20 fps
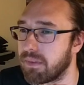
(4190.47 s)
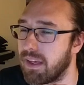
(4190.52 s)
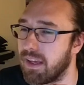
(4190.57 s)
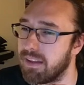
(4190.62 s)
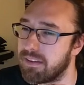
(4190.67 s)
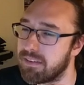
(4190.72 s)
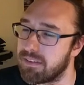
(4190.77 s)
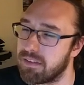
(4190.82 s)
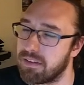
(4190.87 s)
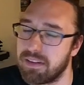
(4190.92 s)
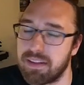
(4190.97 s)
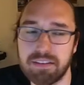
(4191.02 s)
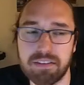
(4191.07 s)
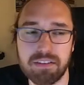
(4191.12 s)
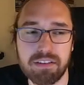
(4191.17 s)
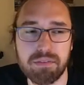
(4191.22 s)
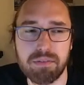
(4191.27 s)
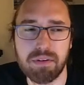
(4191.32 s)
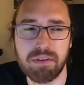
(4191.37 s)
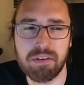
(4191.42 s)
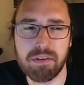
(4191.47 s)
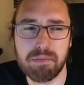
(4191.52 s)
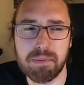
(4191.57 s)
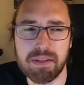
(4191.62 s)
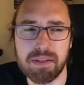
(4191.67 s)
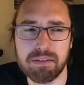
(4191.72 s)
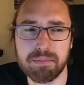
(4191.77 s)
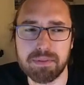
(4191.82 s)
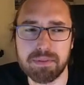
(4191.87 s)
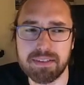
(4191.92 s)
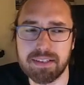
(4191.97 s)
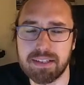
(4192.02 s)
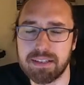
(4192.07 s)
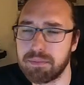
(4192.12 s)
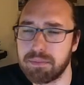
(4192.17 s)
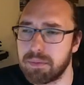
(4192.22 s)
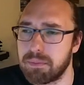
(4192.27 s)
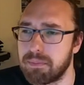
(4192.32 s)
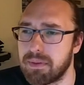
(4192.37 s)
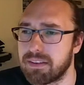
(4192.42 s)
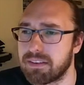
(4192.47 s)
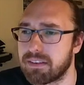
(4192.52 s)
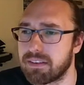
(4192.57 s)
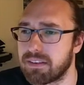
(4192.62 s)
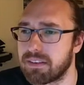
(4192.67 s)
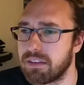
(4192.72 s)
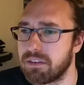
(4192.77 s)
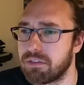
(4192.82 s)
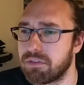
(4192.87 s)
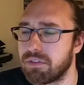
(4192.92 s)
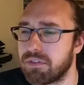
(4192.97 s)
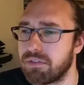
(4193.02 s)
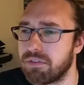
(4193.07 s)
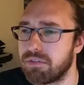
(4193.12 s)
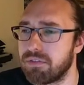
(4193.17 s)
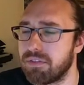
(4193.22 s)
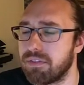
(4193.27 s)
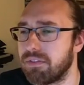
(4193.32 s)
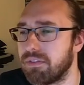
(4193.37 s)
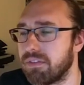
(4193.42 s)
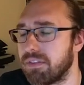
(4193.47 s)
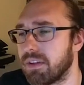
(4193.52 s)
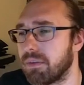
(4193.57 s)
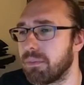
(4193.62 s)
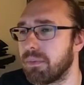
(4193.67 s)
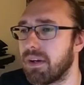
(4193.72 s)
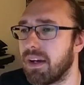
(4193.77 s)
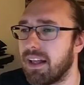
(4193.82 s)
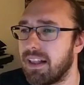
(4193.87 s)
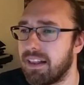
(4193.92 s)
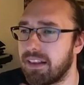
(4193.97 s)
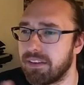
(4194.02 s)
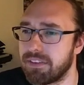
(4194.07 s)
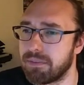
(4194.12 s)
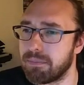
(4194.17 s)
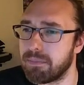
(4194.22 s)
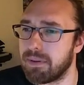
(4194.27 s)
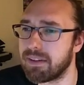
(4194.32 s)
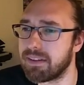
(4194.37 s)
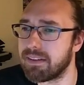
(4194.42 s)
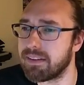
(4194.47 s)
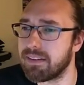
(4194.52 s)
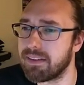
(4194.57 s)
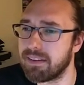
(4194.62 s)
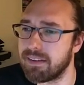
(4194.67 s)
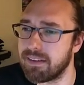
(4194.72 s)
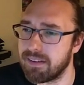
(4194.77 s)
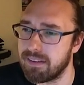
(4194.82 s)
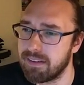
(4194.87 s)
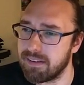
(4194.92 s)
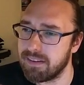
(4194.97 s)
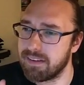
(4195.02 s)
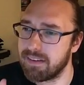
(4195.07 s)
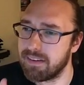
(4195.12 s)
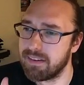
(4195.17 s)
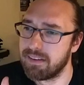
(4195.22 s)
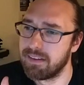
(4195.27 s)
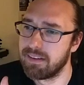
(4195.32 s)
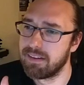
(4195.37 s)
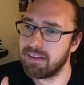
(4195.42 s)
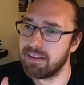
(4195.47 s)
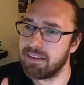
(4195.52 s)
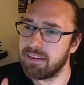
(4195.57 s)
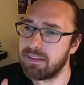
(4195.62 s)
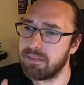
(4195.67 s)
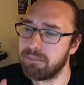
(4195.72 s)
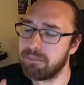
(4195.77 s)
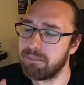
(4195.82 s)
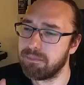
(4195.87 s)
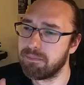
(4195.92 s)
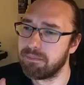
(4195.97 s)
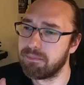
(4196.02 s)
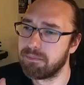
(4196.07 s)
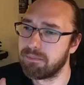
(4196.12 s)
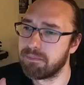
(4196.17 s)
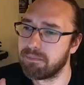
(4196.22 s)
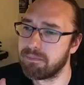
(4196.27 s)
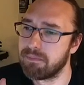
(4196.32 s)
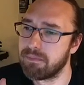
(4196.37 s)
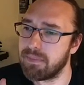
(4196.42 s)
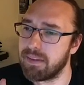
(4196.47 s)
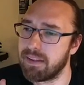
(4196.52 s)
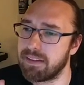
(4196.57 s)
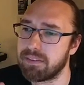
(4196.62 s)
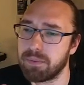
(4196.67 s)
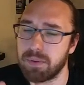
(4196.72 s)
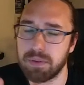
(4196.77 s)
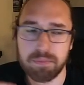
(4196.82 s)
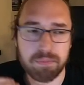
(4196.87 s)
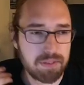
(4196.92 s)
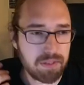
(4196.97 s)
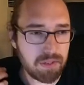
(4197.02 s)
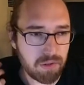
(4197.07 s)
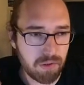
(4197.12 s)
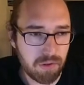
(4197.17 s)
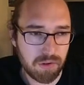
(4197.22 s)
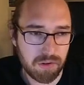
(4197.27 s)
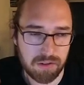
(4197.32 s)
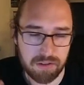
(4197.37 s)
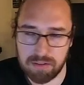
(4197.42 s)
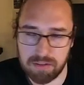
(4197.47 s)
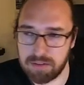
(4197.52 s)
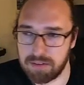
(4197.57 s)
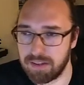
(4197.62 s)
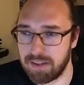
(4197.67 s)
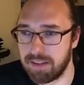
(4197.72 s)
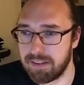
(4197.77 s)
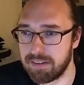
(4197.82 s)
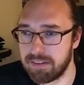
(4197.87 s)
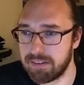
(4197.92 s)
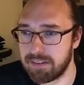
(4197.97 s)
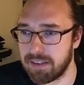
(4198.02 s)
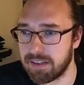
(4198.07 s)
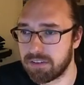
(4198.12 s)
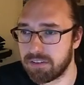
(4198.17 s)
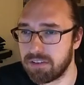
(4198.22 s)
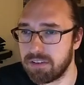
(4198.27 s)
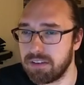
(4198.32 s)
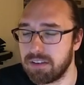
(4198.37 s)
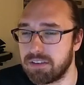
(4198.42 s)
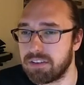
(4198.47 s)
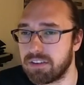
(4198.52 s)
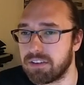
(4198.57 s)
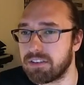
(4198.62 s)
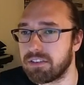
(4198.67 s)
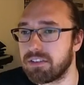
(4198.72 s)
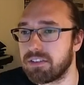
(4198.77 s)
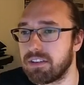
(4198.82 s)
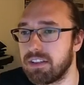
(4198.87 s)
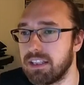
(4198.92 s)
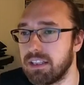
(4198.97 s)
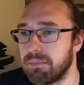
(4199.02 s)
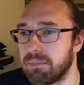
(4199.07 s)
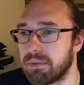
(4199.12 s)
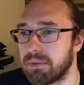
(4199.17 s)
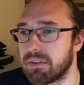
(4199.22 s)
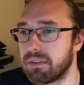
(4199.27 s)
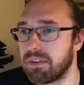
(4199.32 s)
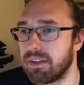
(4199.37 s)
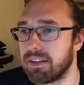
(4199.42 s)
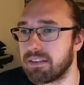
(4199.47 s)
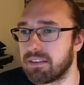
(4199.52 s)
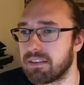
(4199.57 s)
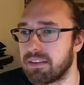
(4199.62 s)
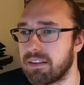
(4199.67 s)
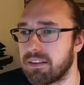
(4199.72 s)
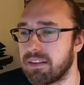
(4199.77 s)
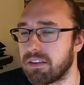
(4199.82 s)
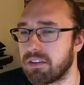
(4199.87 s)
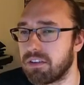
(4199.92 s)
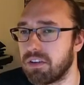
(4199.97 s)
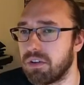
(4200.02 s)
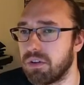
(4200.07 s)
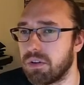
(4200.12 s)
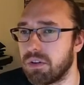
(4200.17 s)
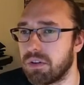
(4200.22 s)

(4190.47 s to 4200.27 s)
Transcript: it's not actually where we mess with time. We mess somewhere else. But That's what we call, and it actually just sleeps, so that's actually